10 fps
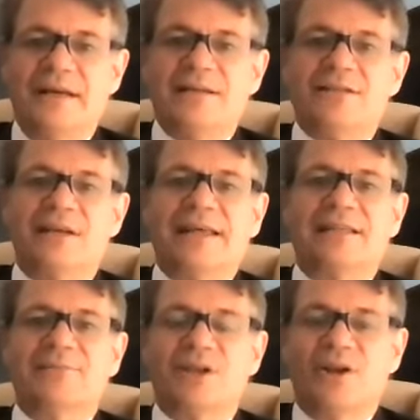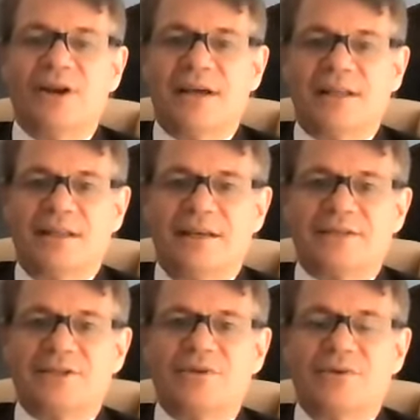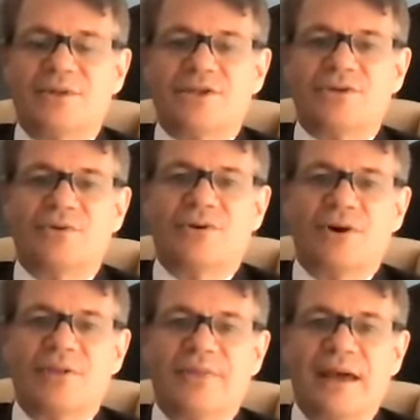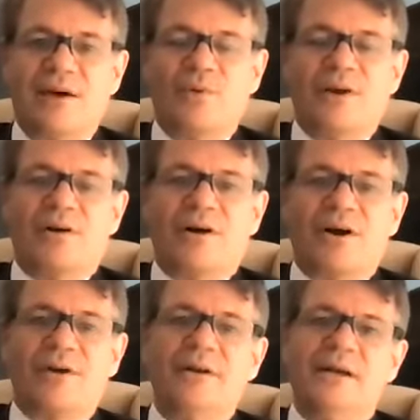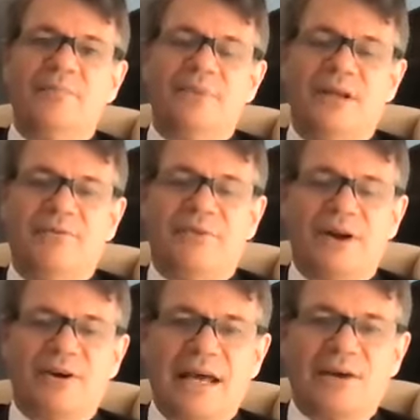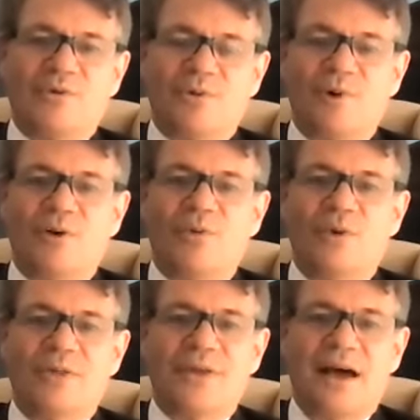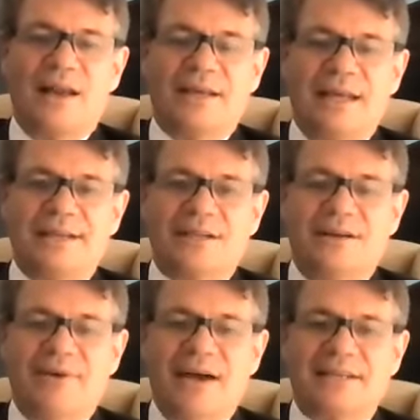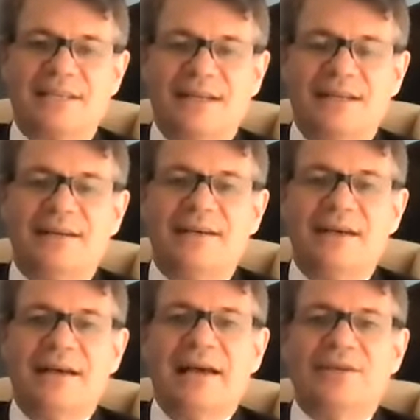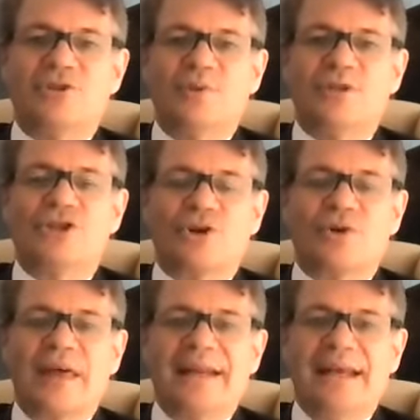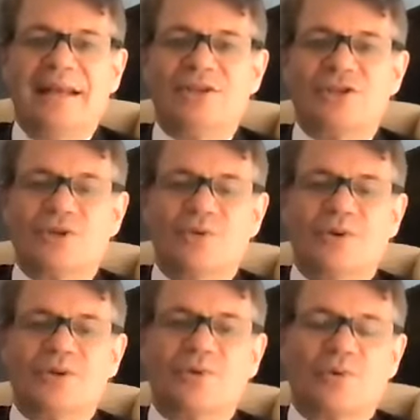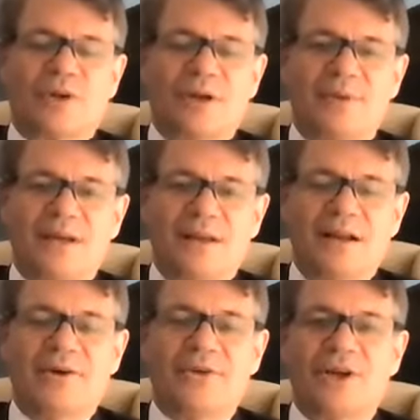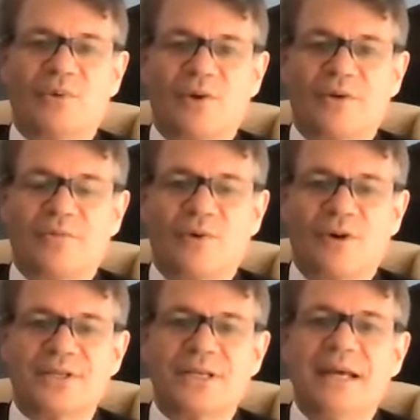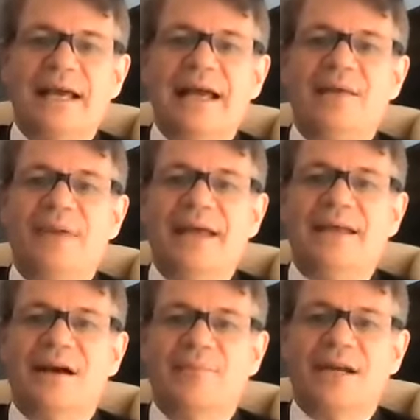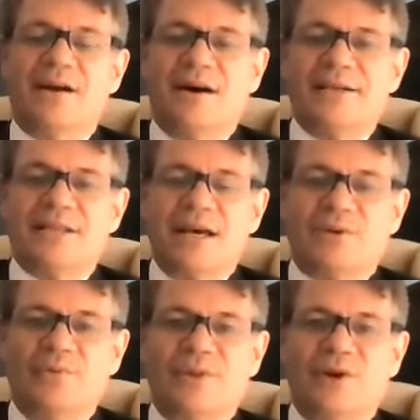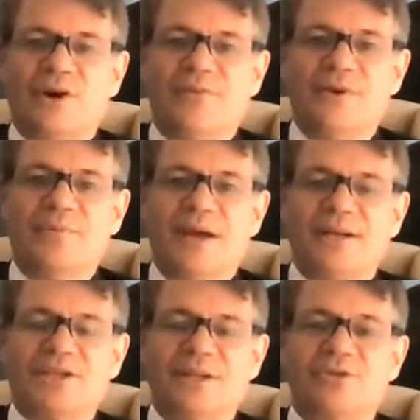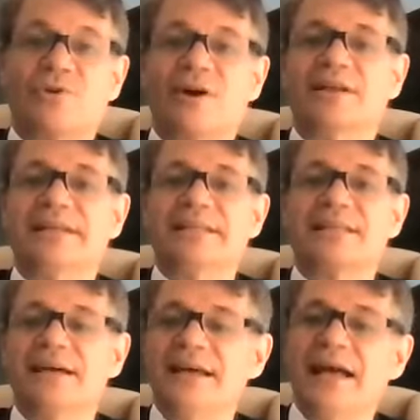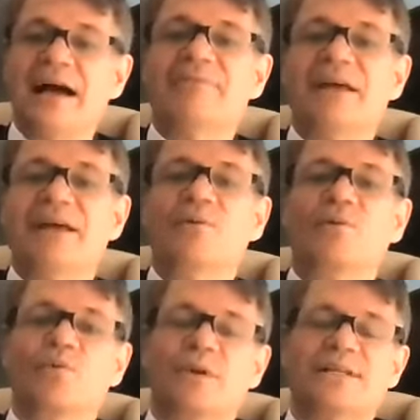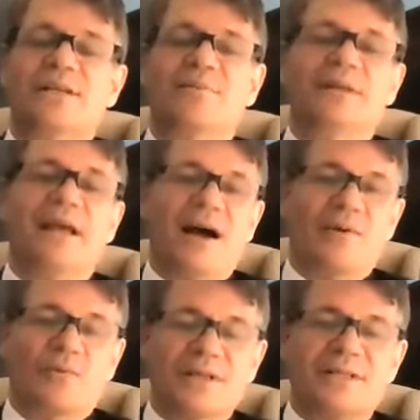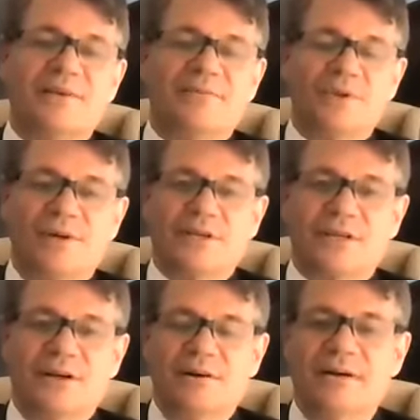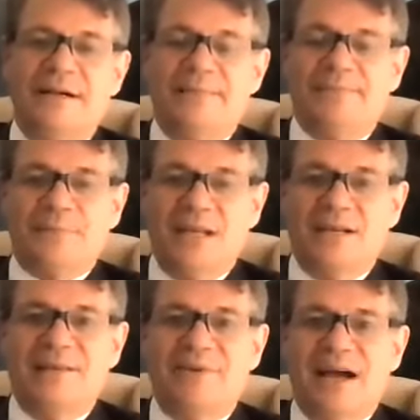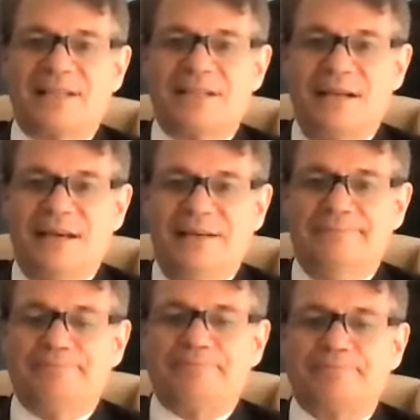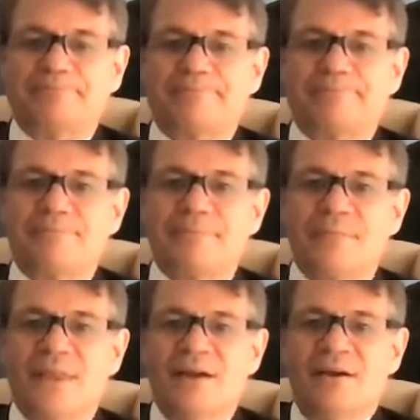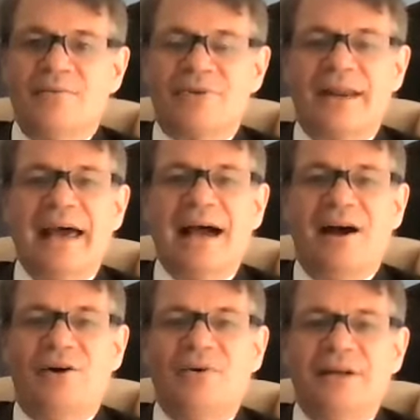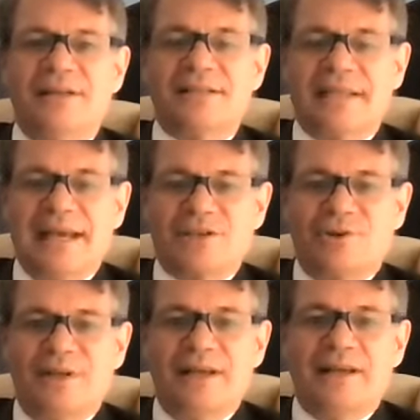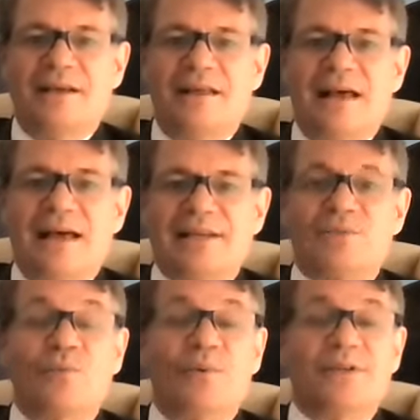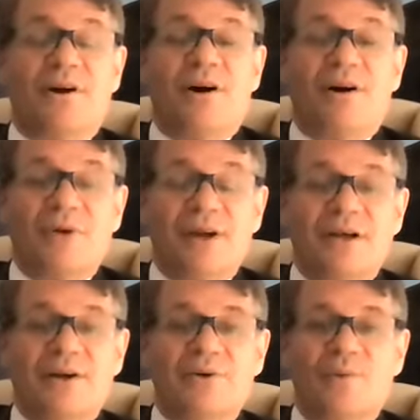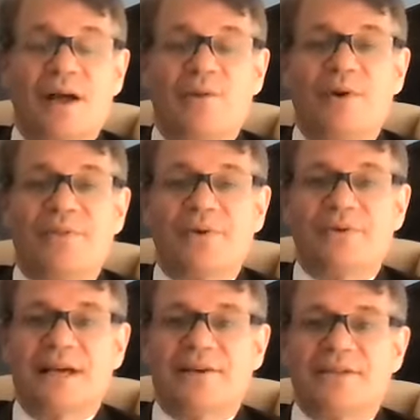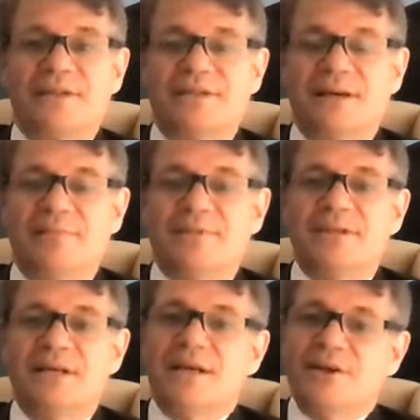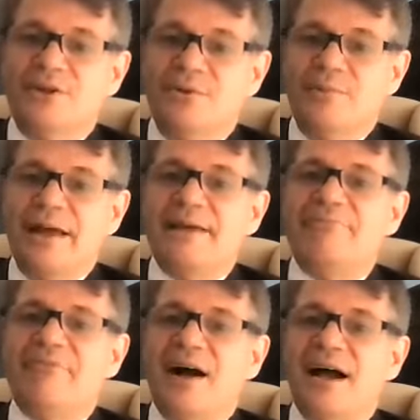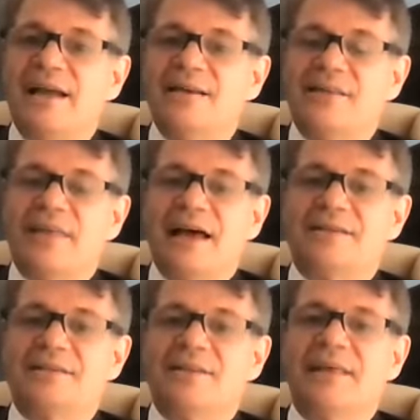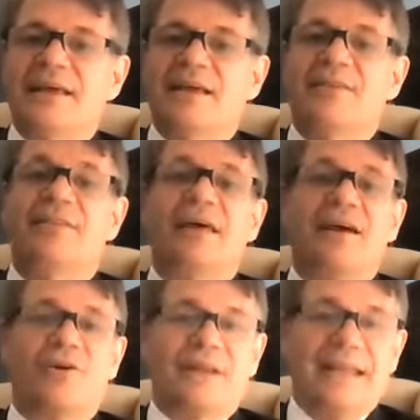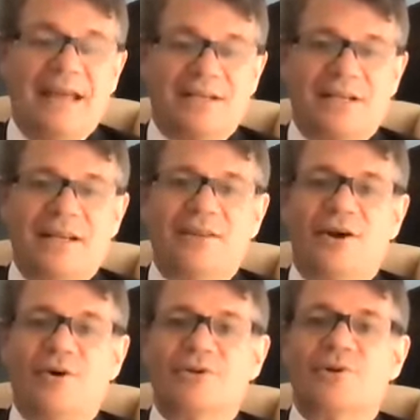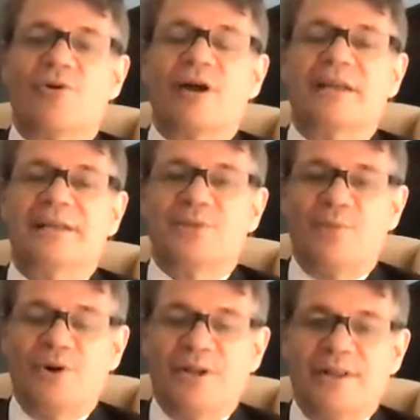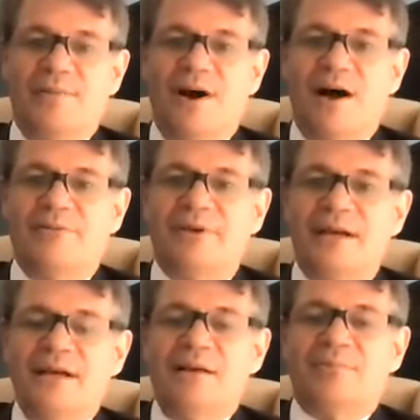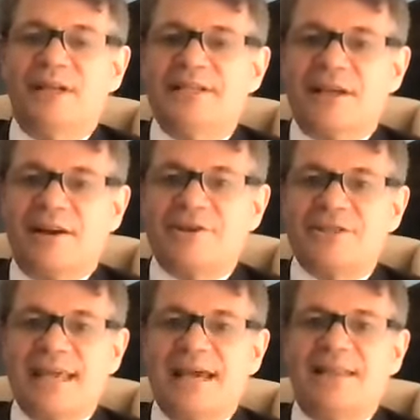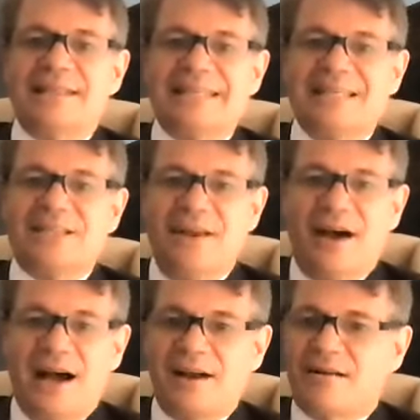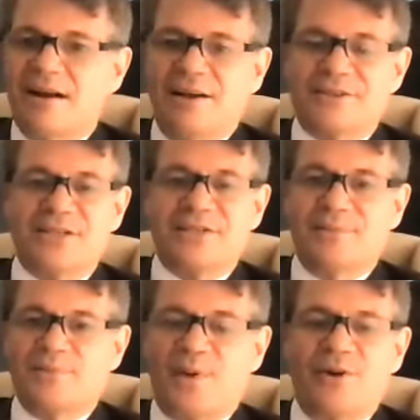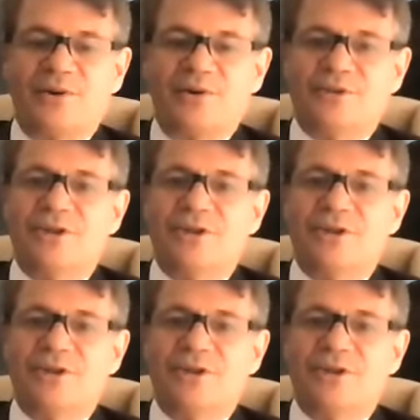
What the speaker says: to get them to look at this to ensure that we are being fair and equitable with allocation of vaccine, and to ensure that any students who are going to be in the healthcare workforce and may come in contact with COVID patients, or at least have a reasonably high risk of doing so, can get vaccinated. For now, scheduling, as was already underway with those health systems, you may find that they are canceling those or at least putting them off. Please understand, this is not our health systems partners